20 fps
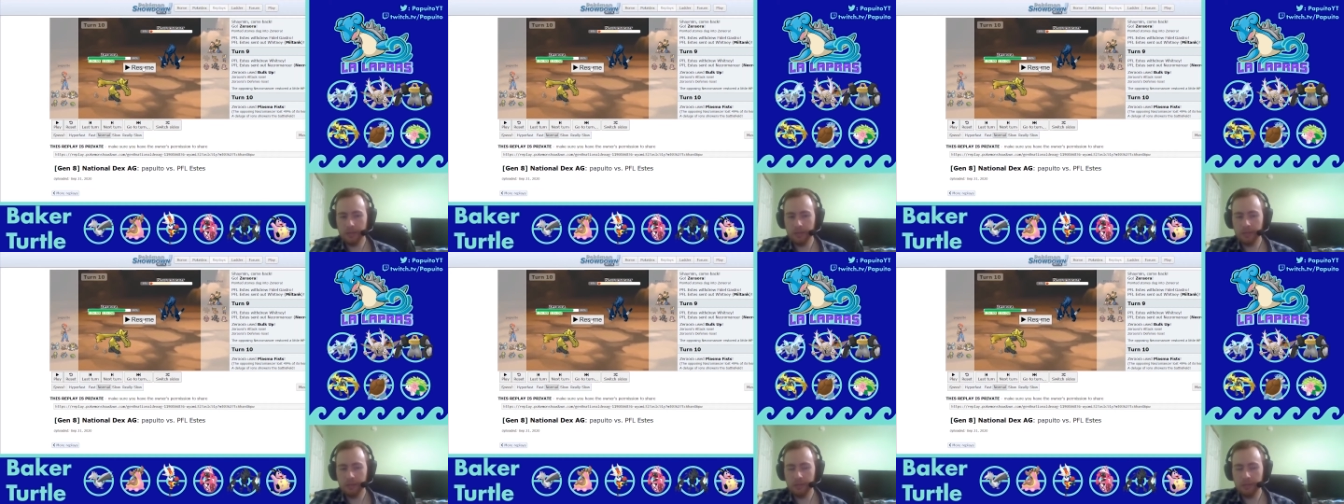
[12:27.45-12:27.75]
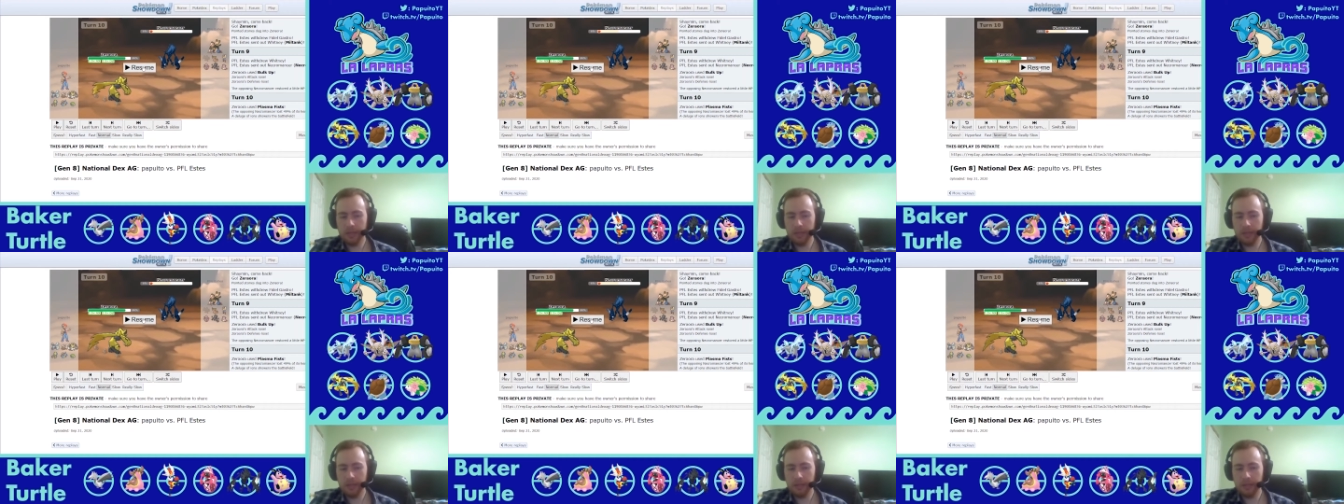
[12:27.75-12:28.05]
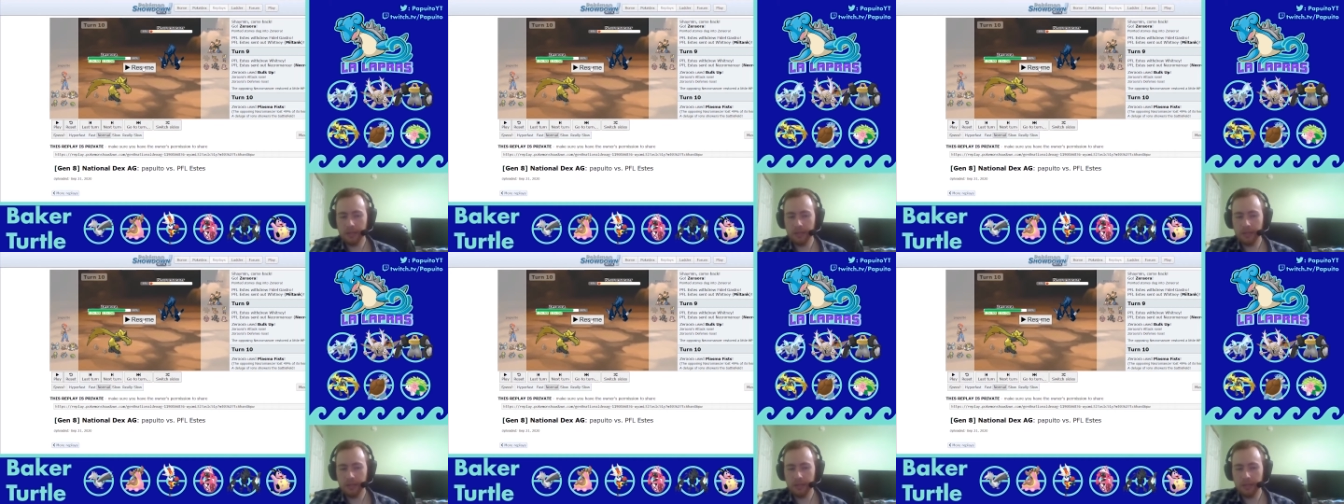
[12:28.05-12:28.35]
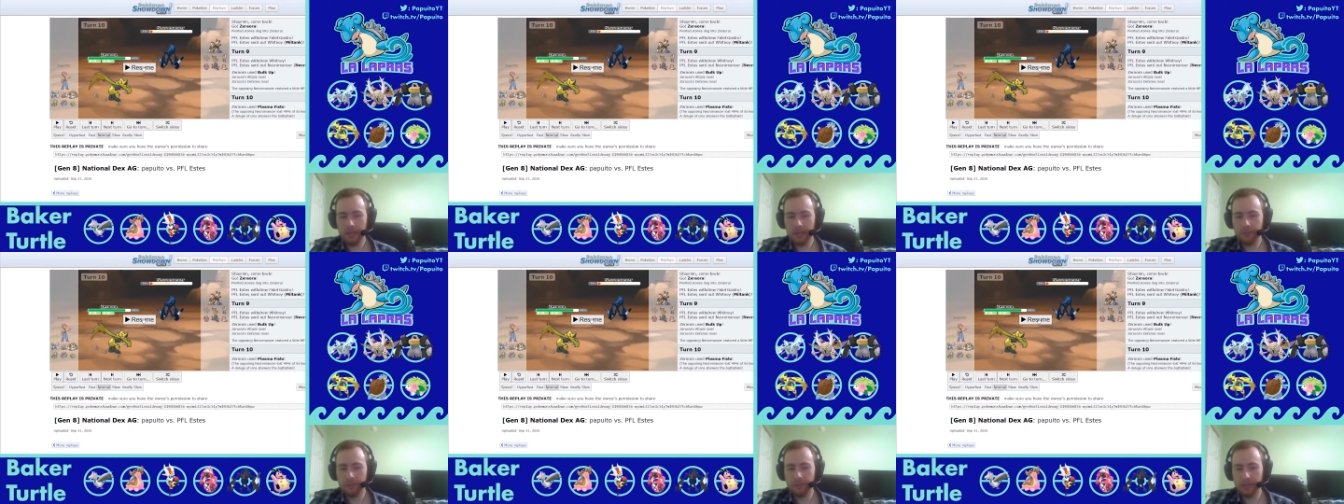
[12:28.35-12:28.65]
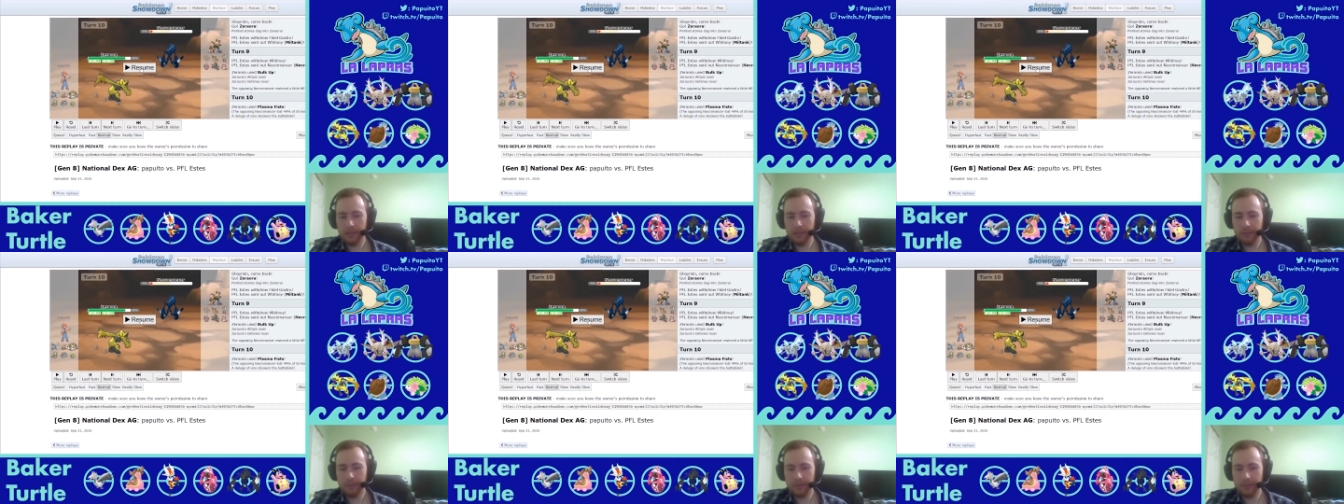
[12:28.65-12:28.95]
but then I
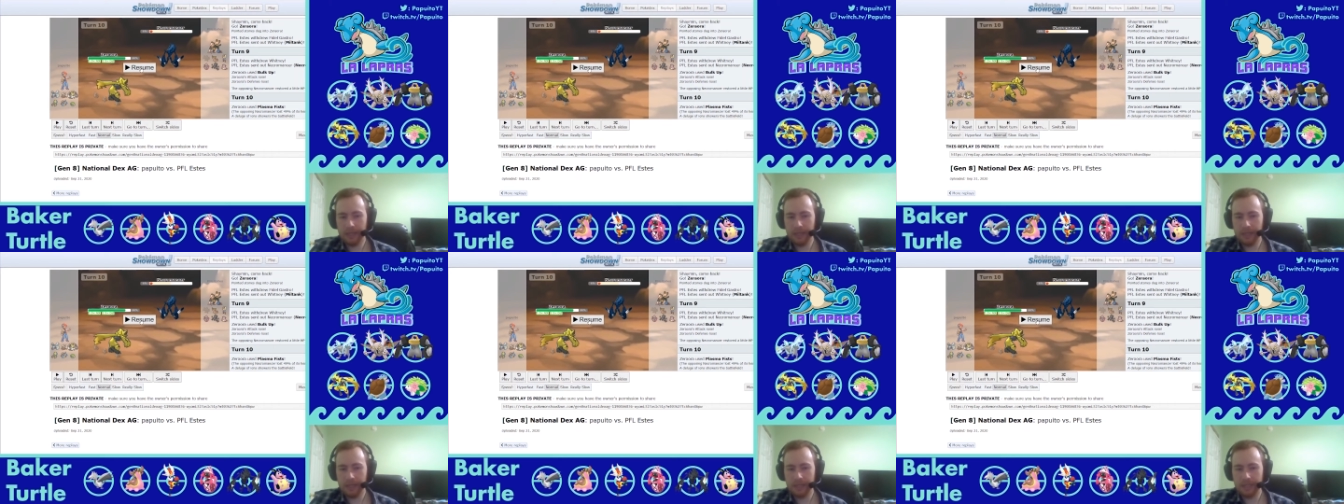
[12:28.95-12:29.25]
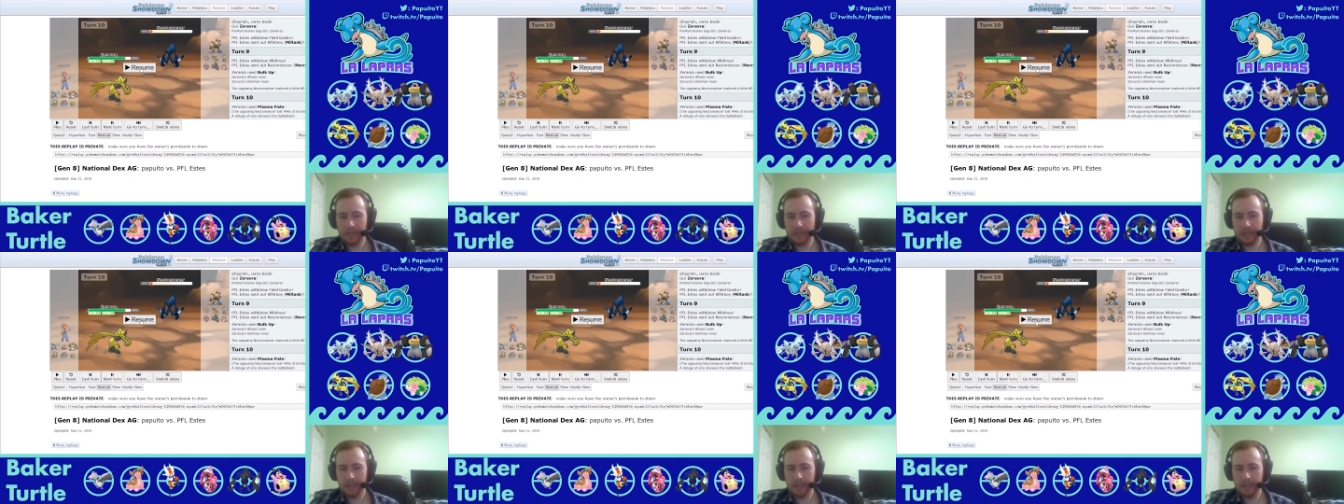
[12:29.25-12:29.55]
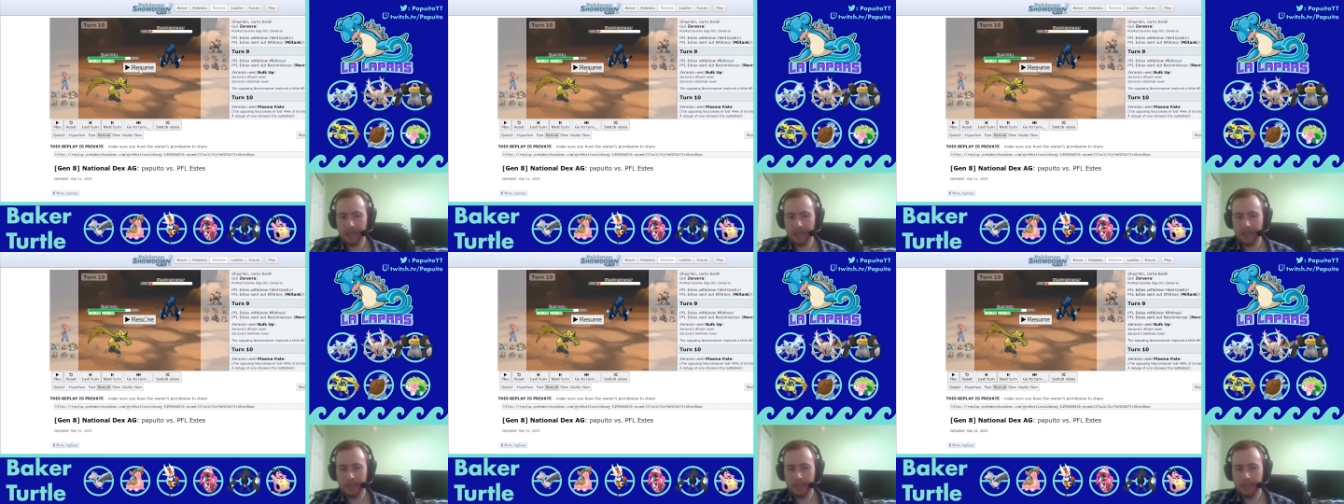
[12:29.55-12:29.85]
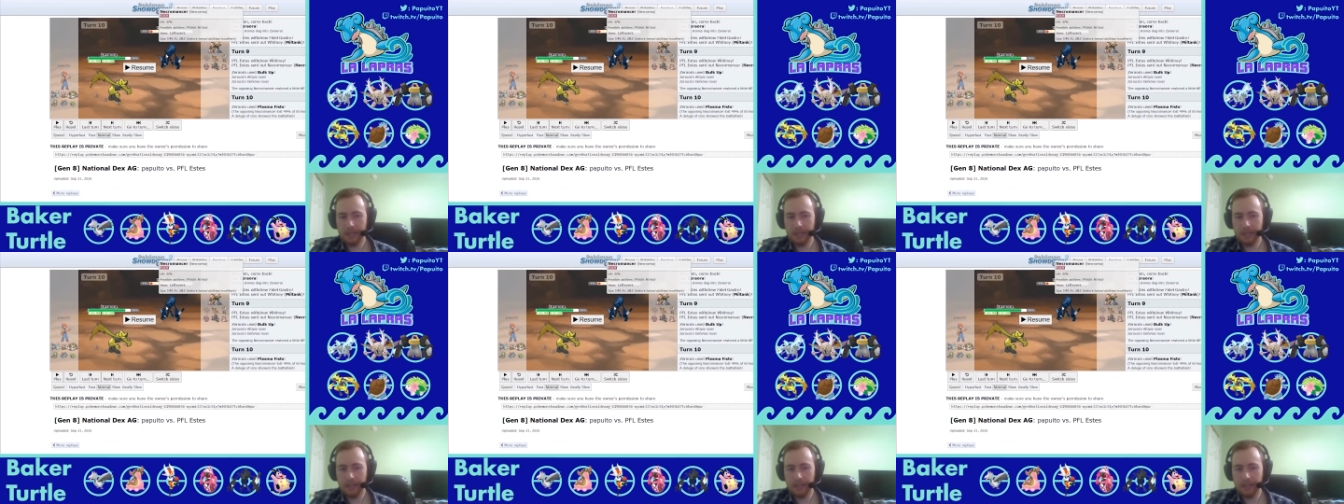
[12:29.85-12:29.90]
quickly realized that